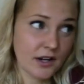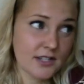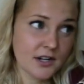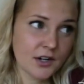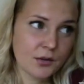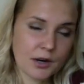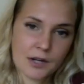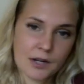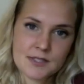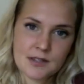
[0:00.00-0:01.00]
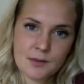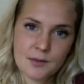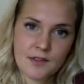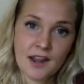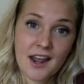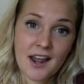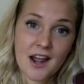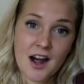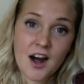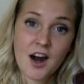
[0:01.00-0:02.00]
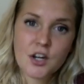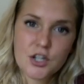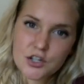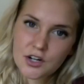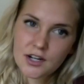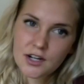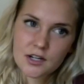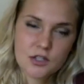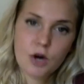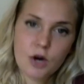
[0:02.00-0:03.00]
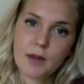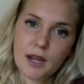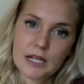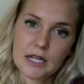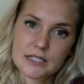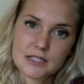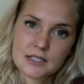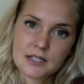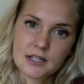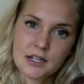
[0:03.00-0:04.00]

I started working with someone that had 100 domains.